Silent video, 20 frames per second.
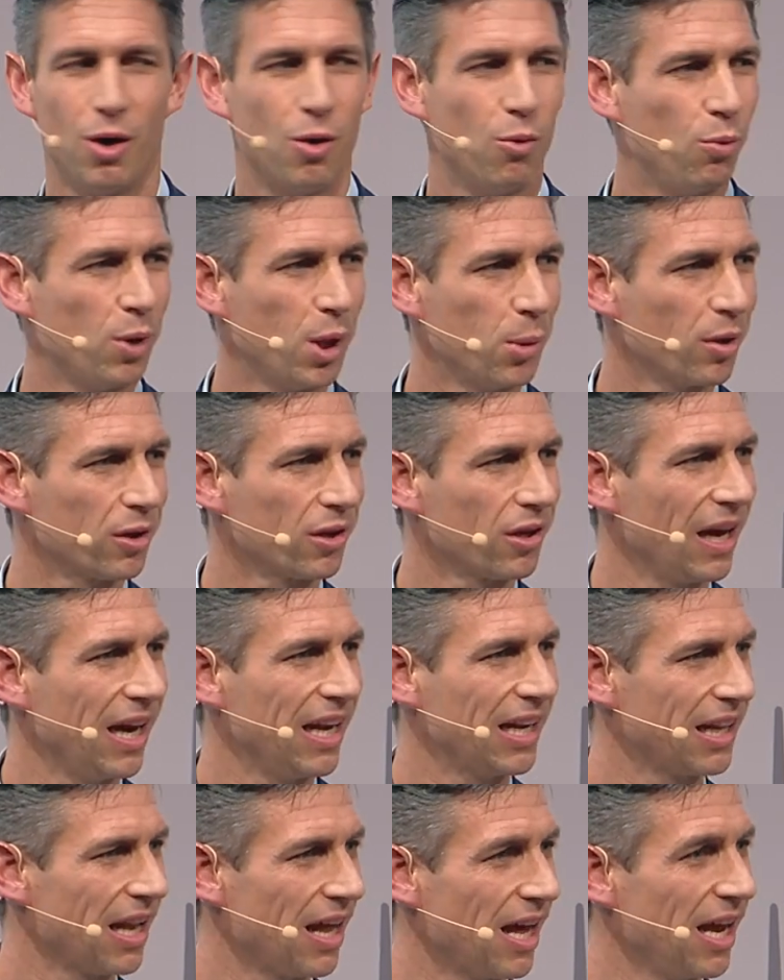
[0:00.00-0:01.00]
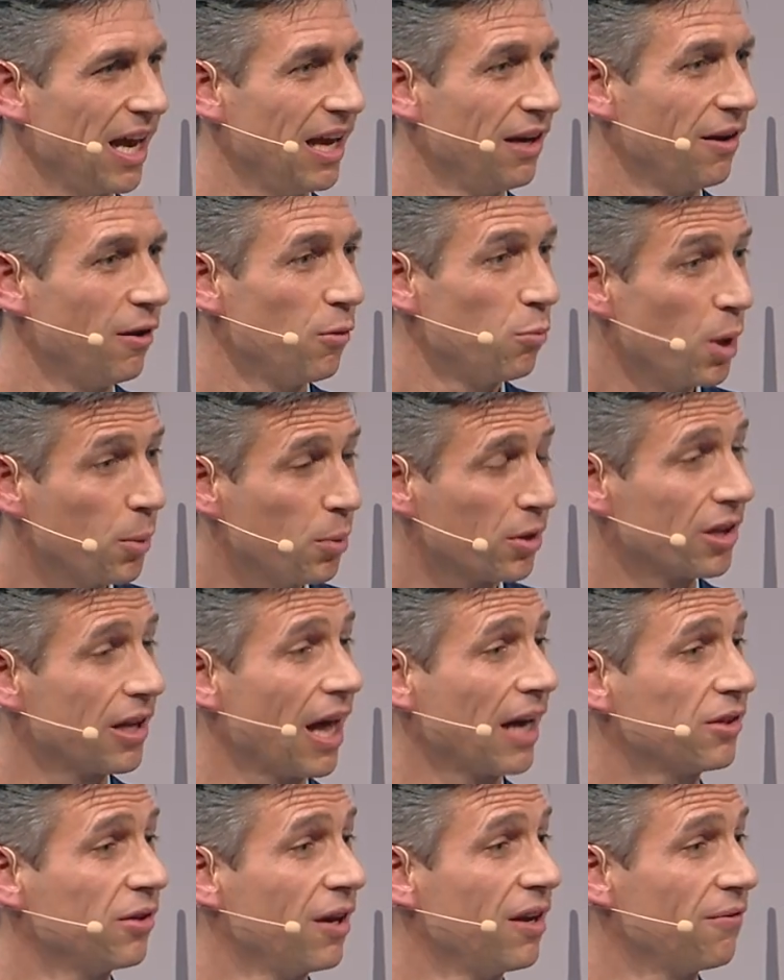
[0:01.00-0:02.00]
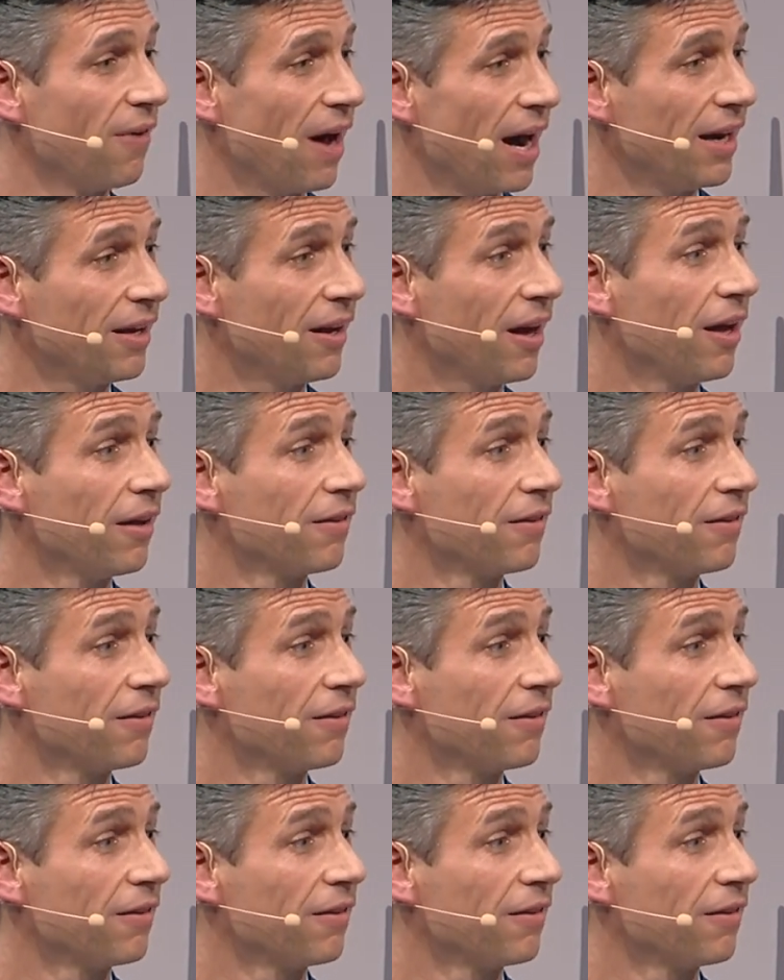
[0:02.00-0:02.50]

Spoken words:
we would like to invite